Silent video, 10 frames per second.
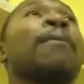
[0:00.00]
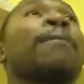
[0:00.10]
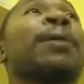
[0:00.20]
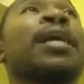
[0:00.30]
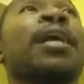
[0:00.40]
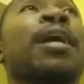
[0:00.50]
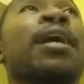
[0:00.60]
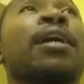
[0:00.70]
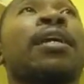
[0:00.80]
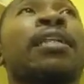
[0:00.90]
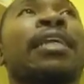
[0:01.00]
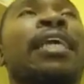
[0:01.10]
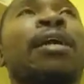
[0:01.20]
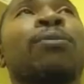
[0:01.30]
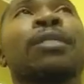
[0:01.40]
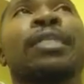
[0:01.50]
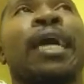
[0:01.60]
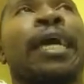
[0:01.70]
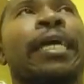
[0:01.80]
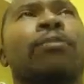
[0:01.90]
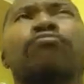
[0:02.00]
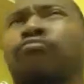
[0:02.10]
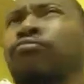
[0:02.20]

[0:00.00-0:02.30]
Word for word: But uh, he was like,